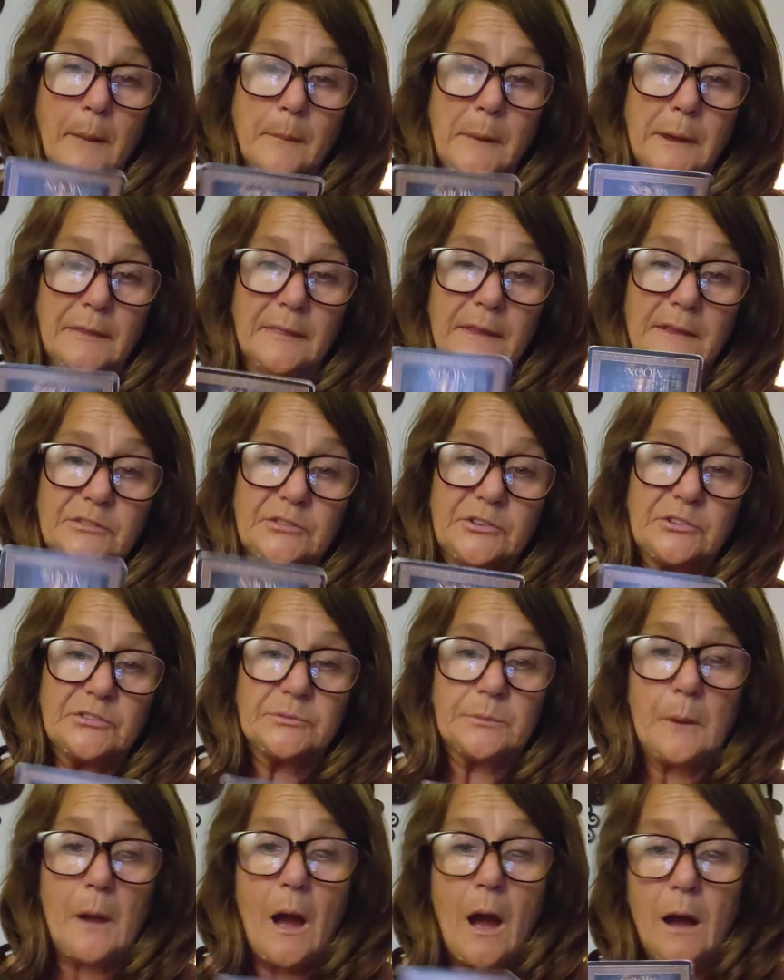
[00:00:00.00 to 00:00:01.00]
I mean, this
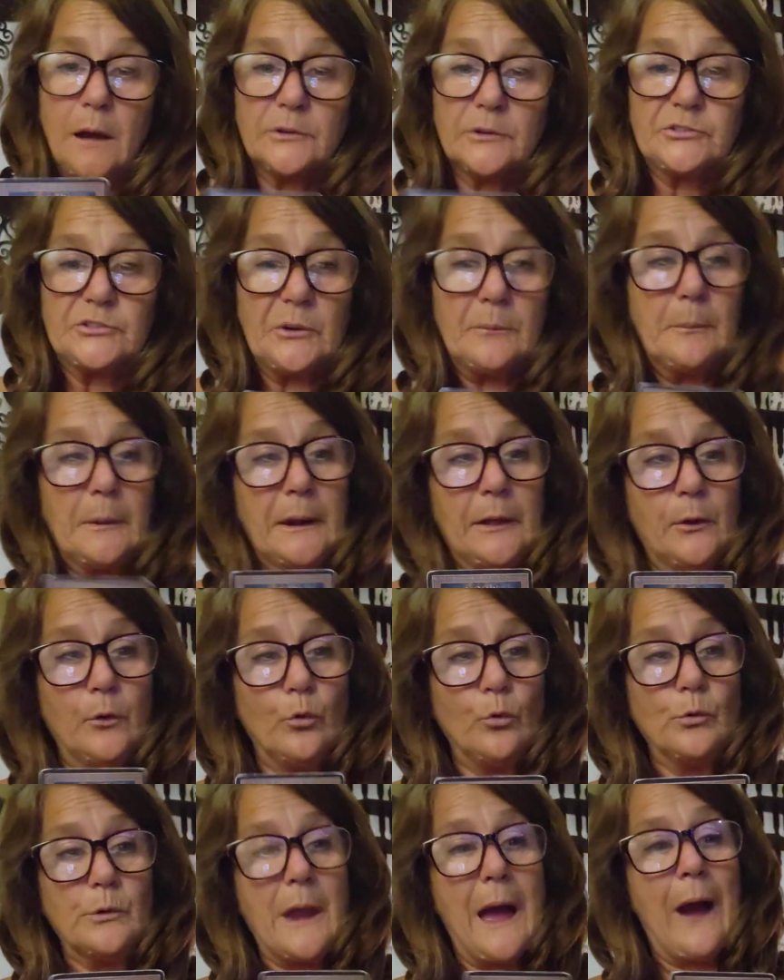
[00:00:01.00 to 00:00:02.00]
is uh, somebody
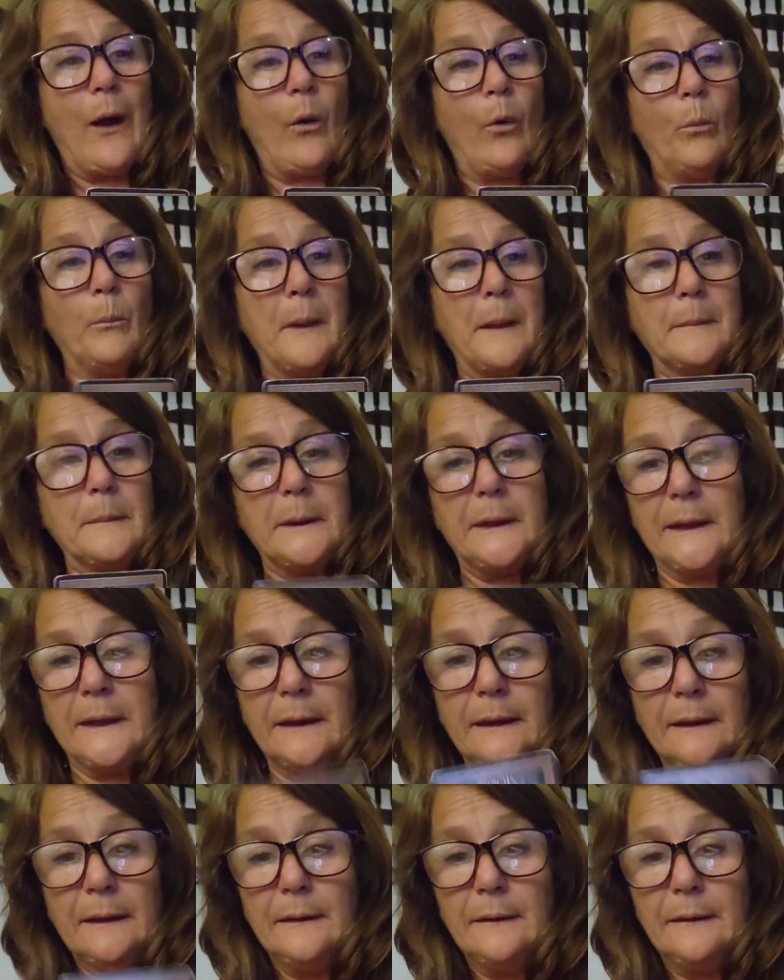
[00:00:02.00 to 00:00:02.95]
who now maybe